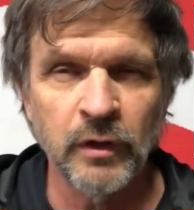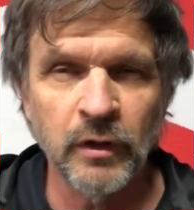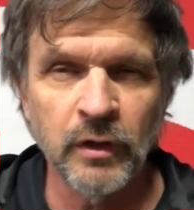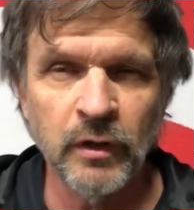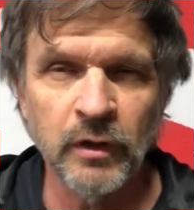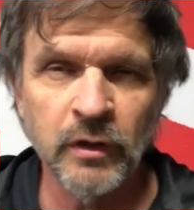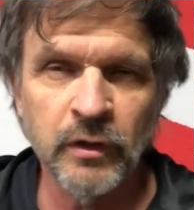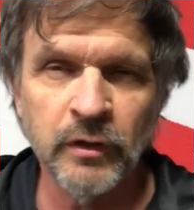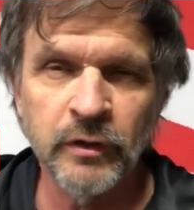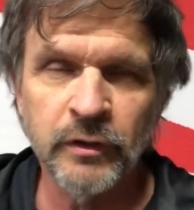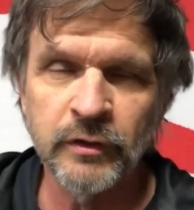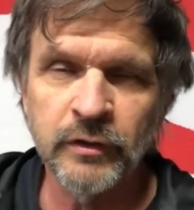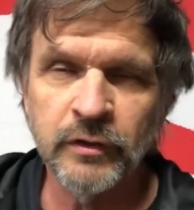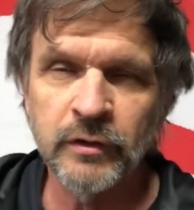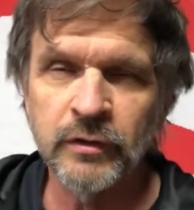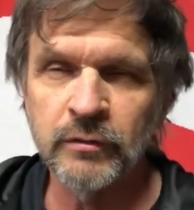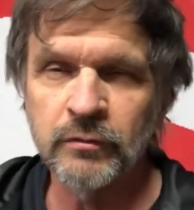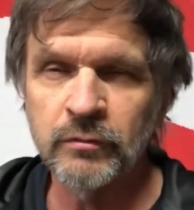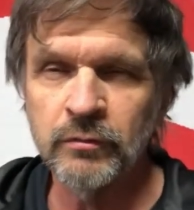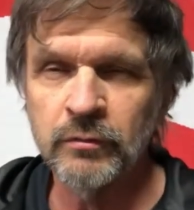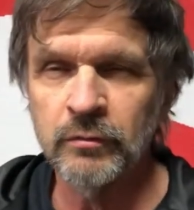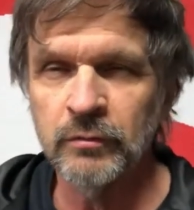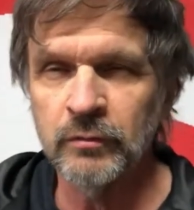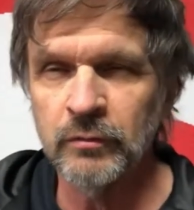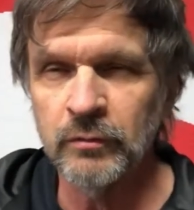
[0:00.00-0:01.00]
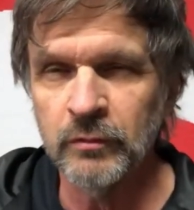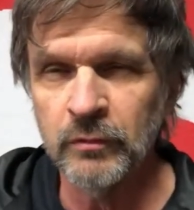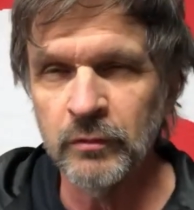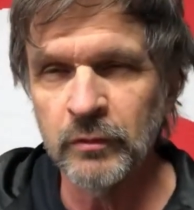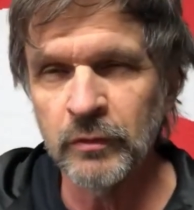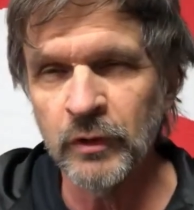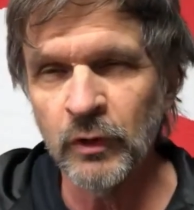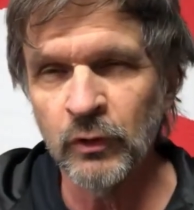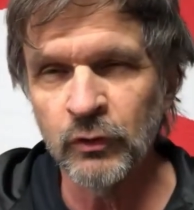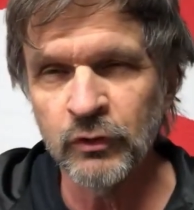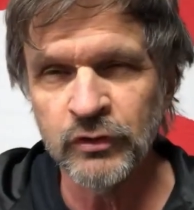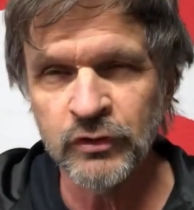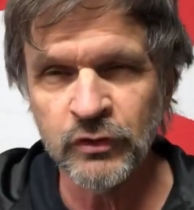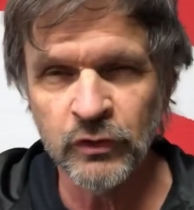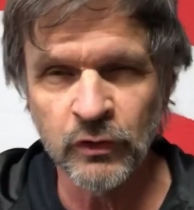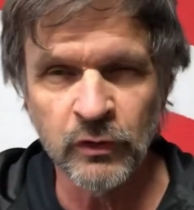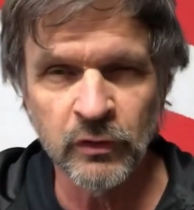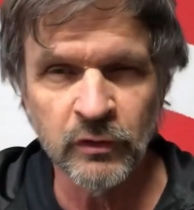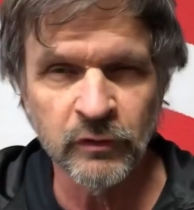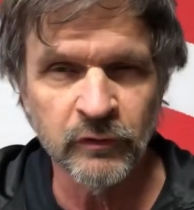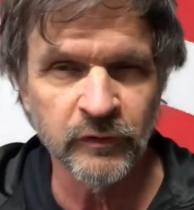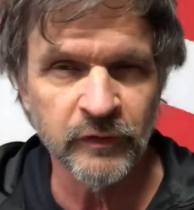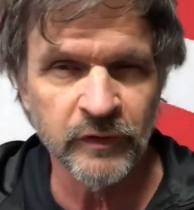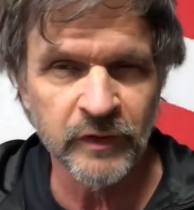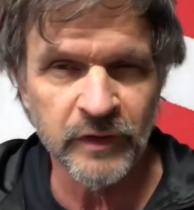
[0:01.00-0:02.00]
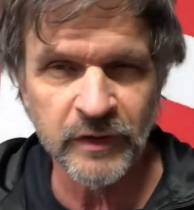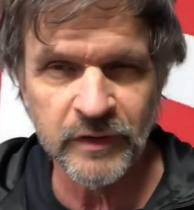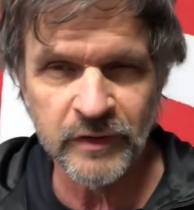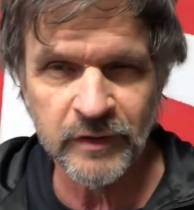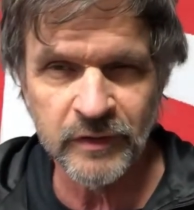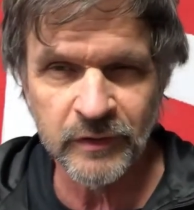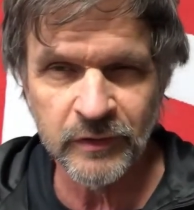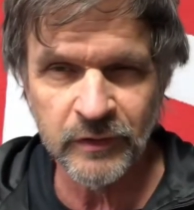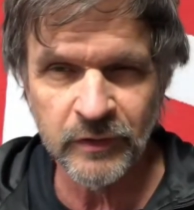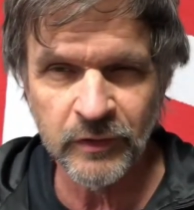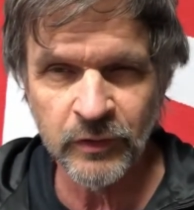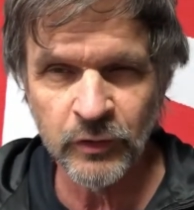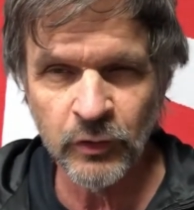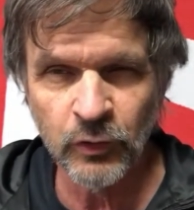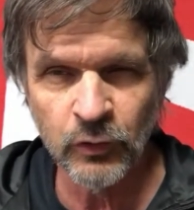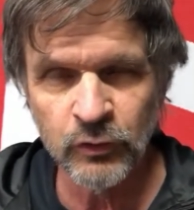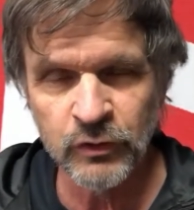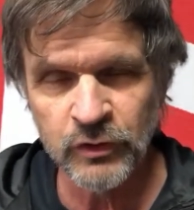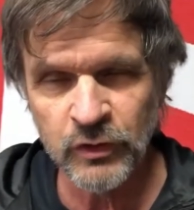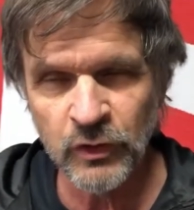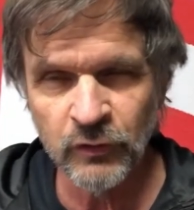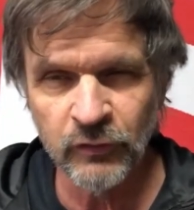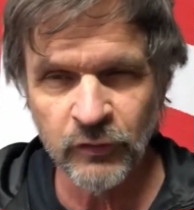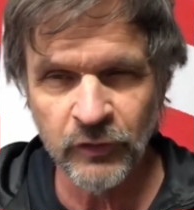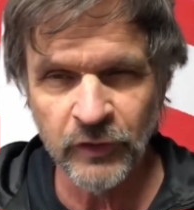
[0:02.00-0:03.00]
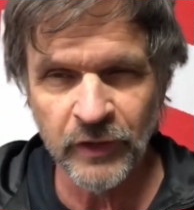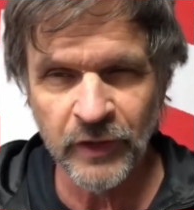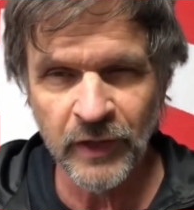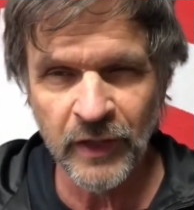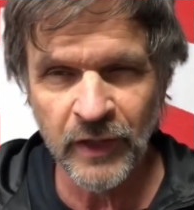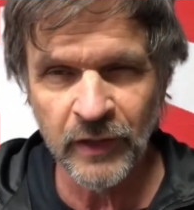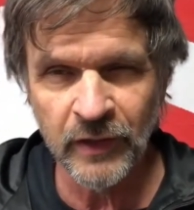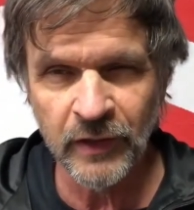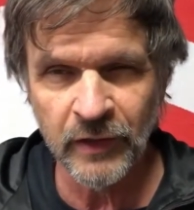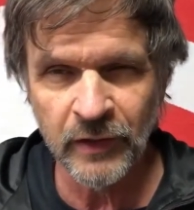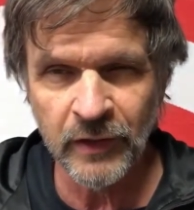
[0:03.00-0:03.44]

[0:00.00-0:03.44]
the ghost serve that goes over the net and